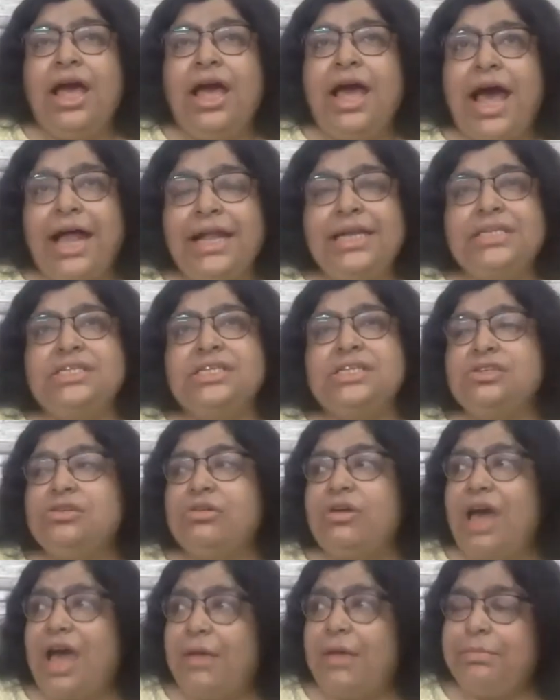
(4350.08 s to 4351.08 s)
and it just
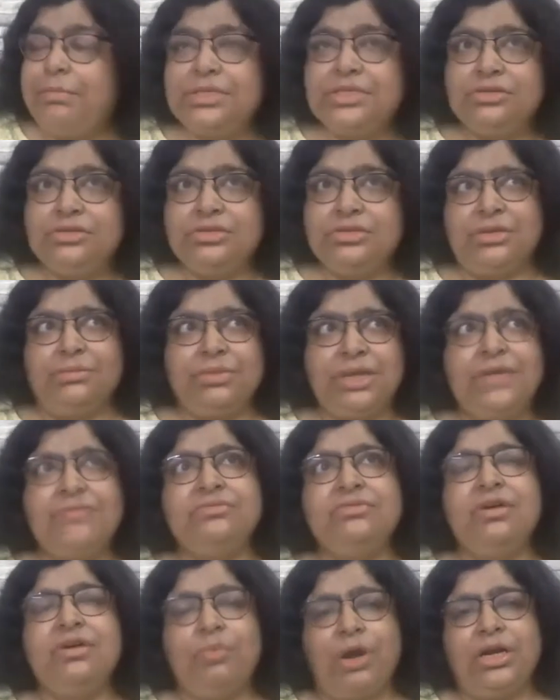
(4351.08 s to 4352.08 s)
so happens,
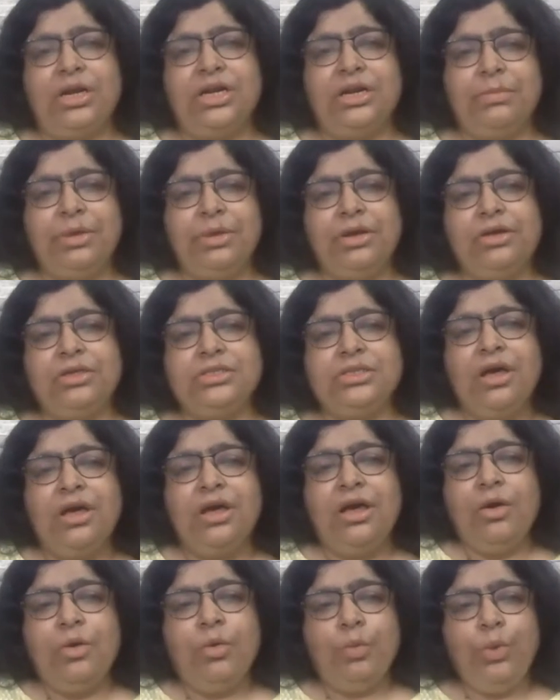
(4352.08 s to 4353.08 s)
sometimes we are worried because
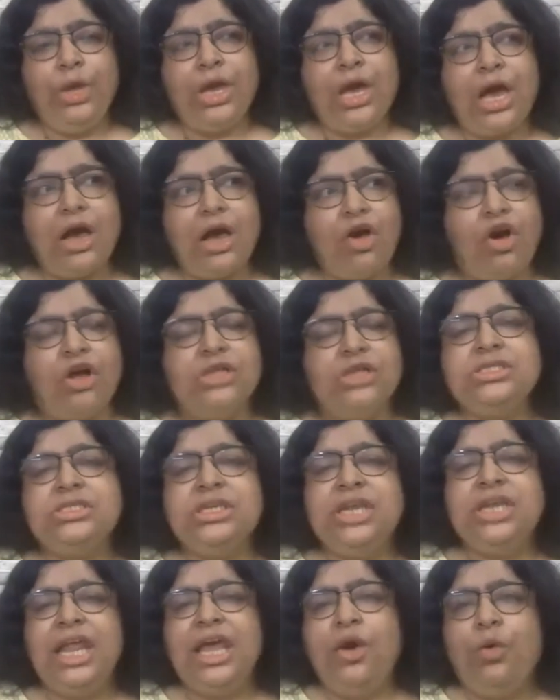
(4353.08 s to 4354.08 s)
we are
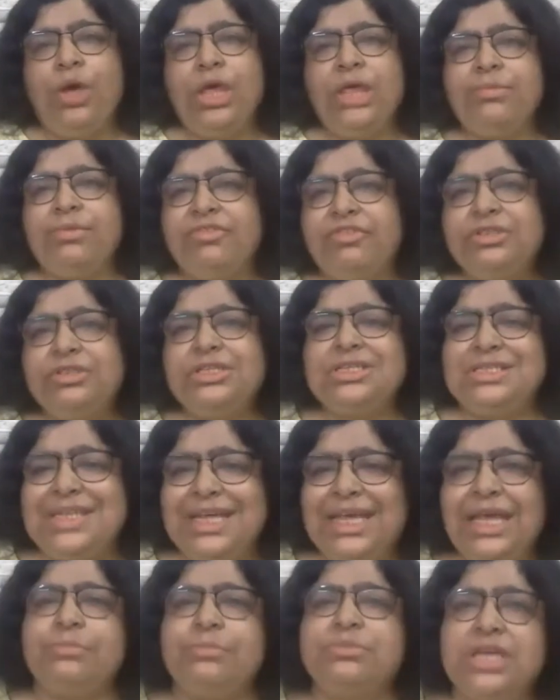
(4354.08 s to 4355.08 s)
constantly going before the
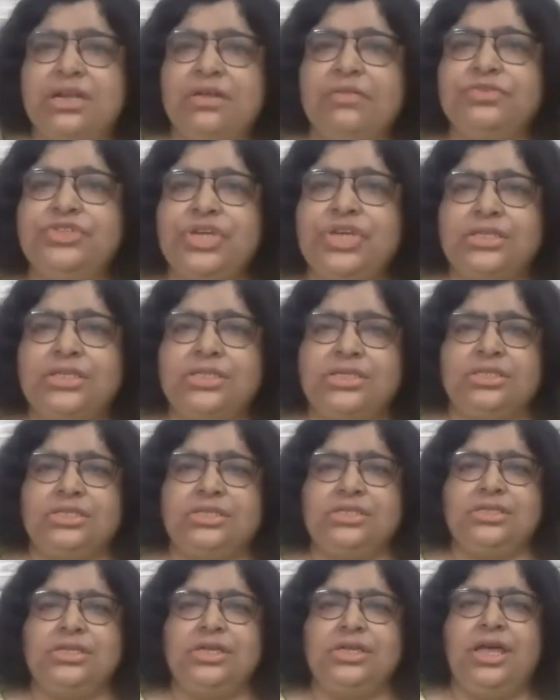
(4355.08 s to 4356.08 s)
same set of
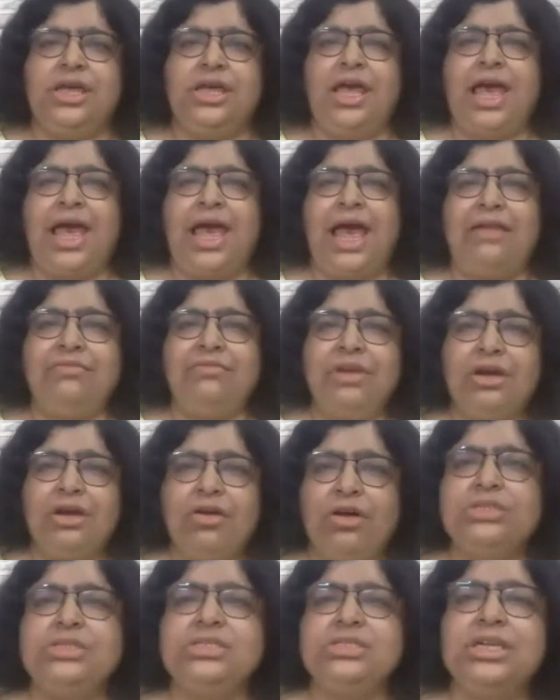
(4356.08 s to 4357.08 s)
judges, and we are
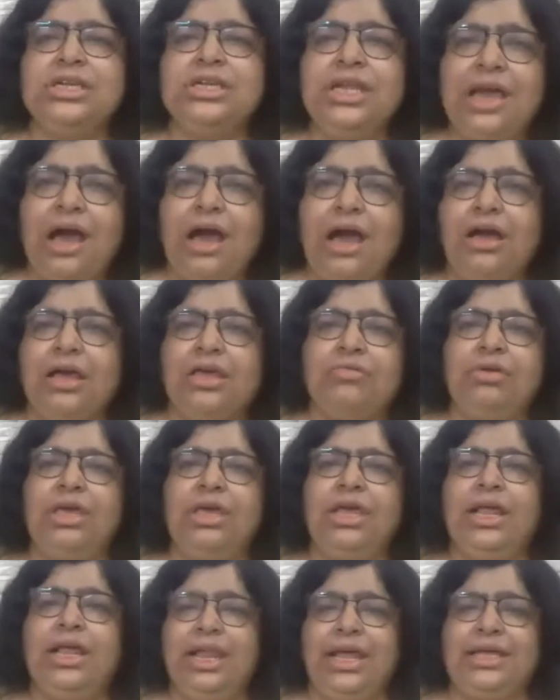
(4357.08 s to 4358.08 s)
constantly
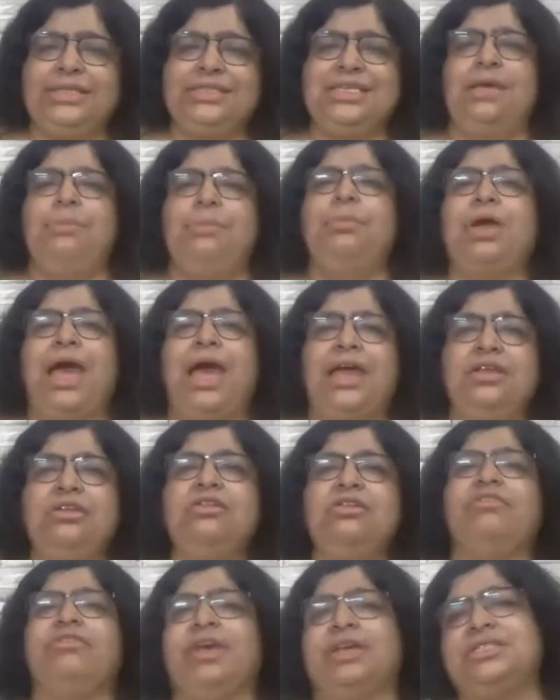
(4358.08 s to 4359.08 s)
arguing like same
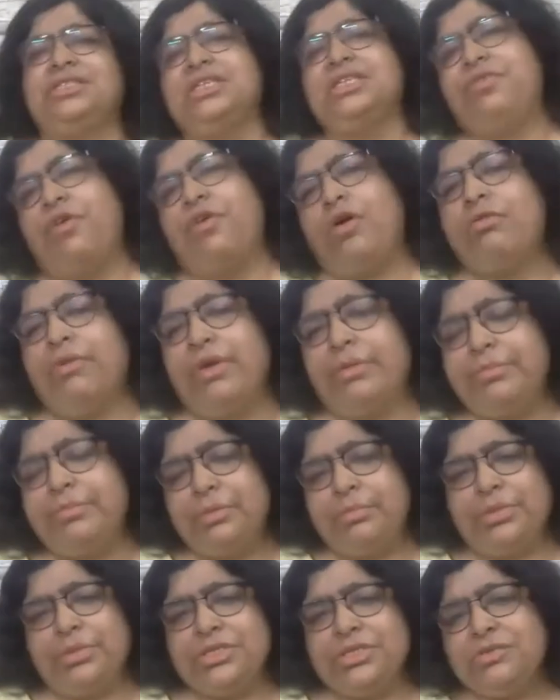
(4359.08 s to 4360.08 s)
kind of cases for queer
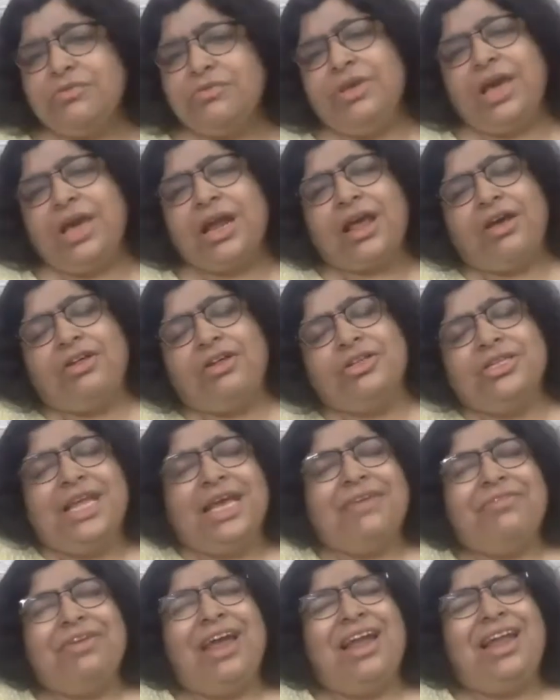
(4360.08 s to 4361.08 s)
people. So we are
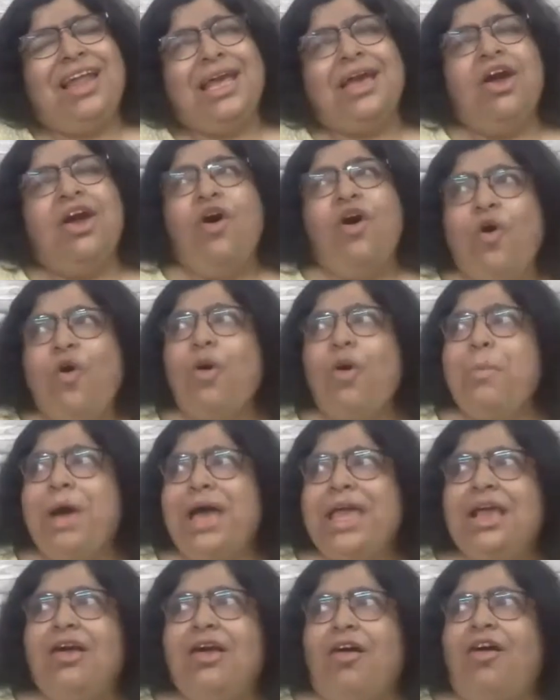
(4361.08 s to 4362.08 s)
like, oh
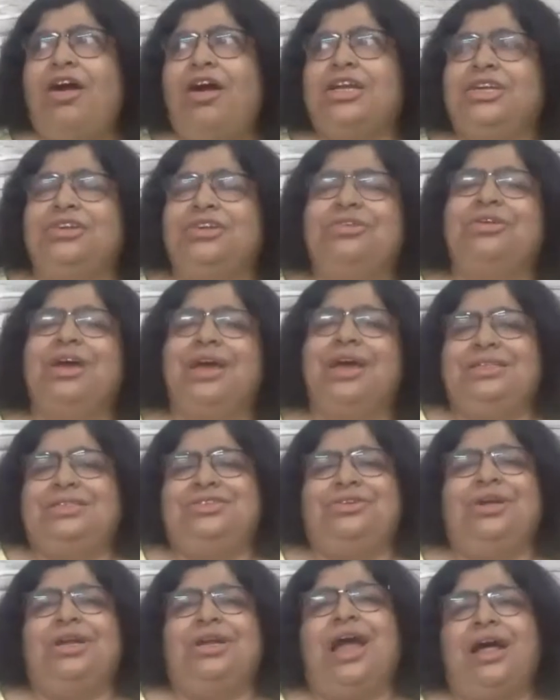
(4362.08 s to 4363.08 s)
my god, and
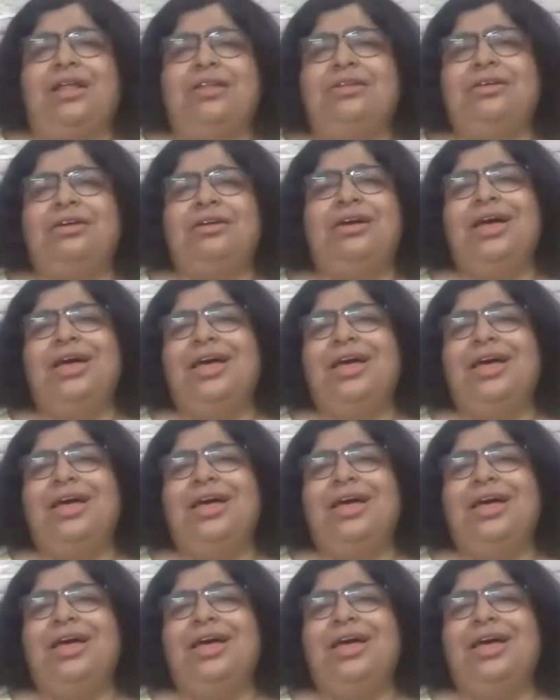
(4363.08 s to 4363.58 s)
so another